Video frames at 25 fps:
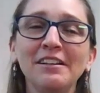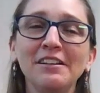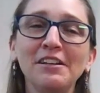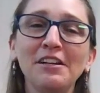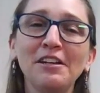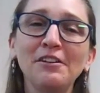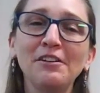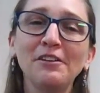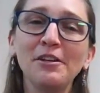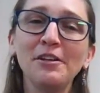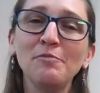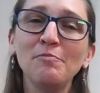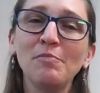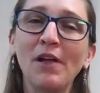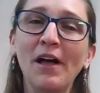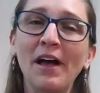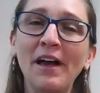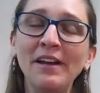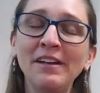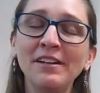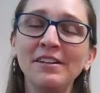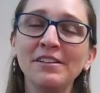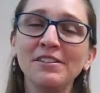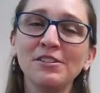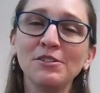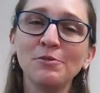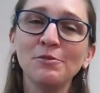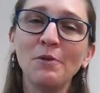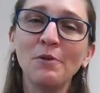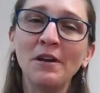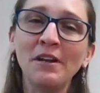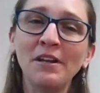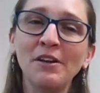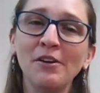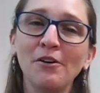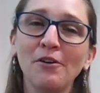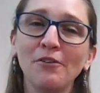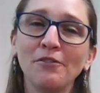Legally blind is
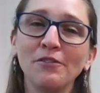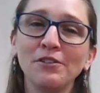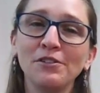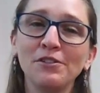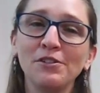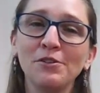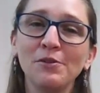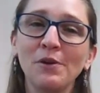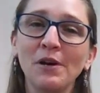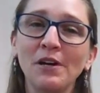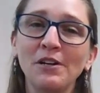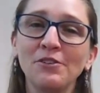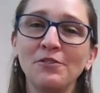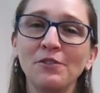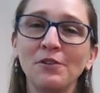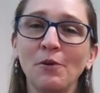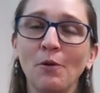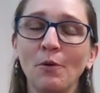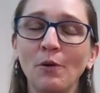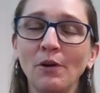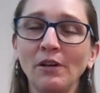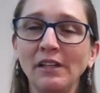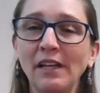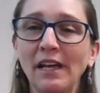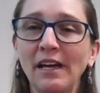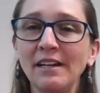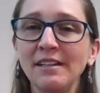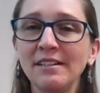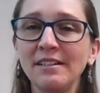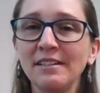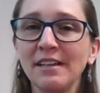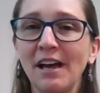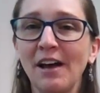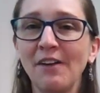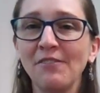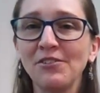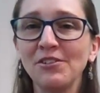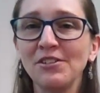20/200 or less
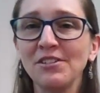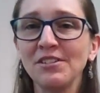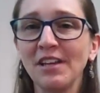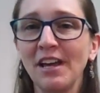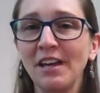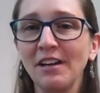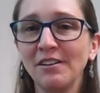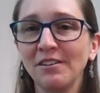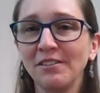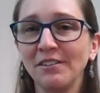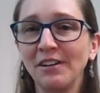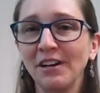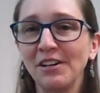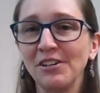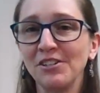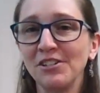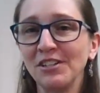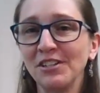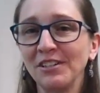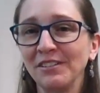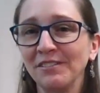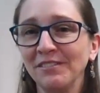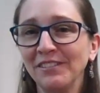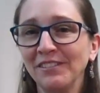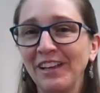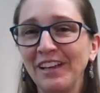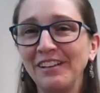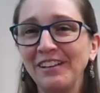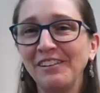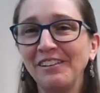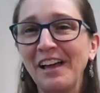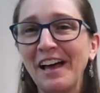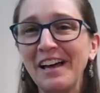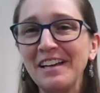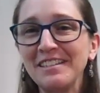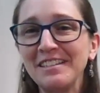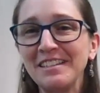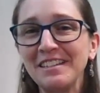after sight correction, like
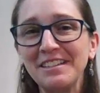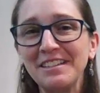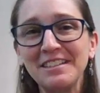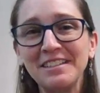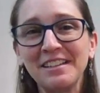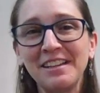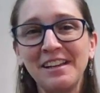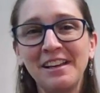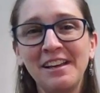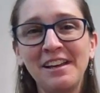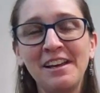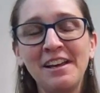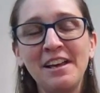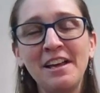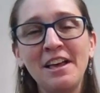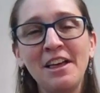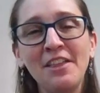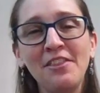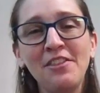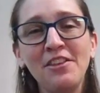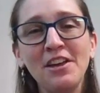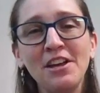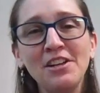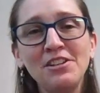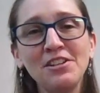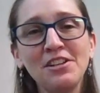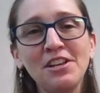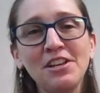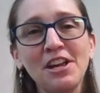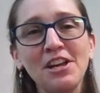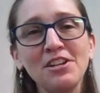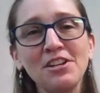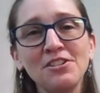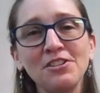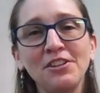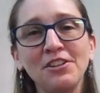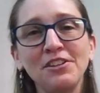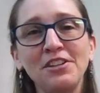glasses. The
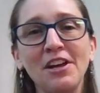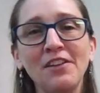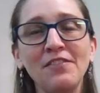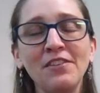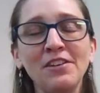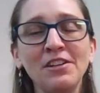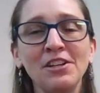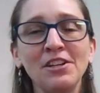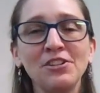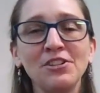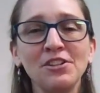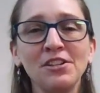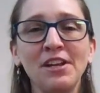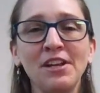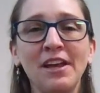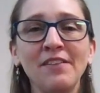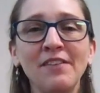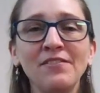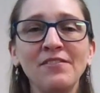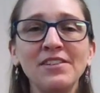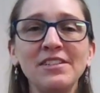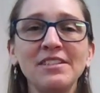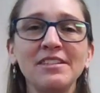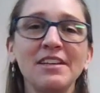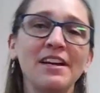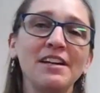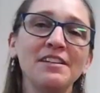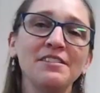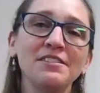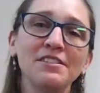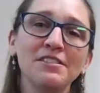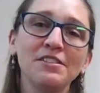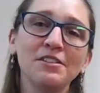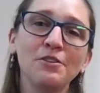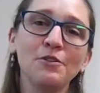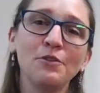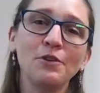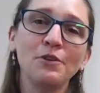educational definition
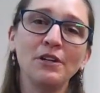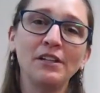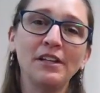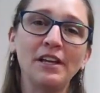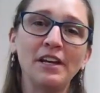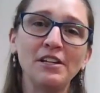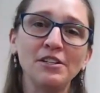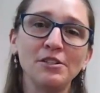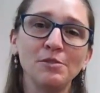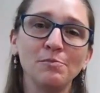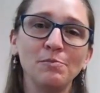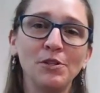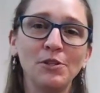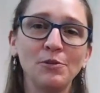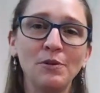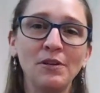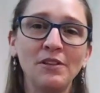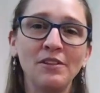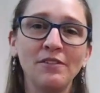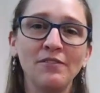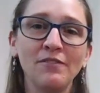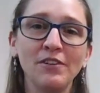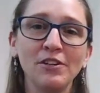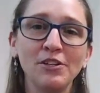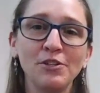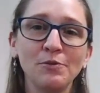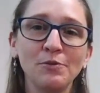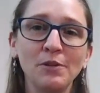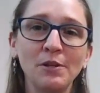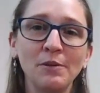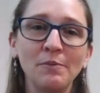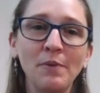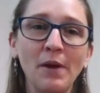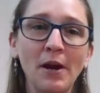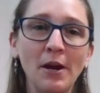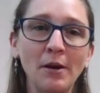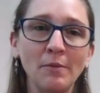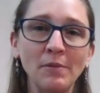emphasizes the correlation between the visual
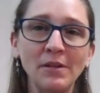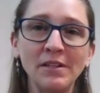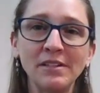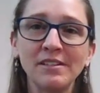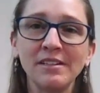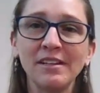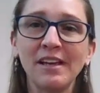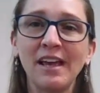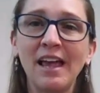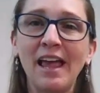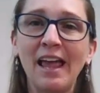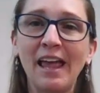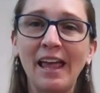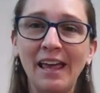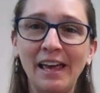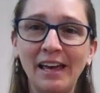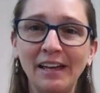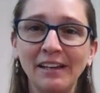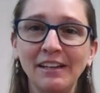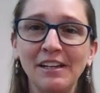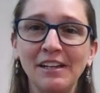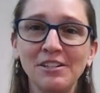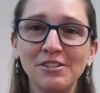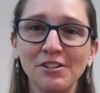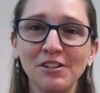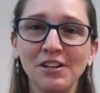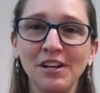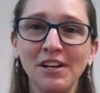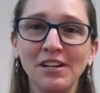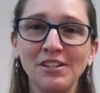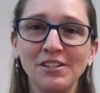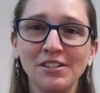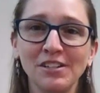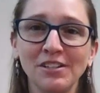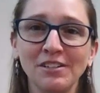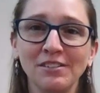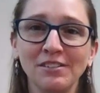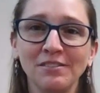impairment and
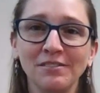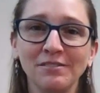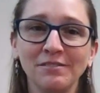education.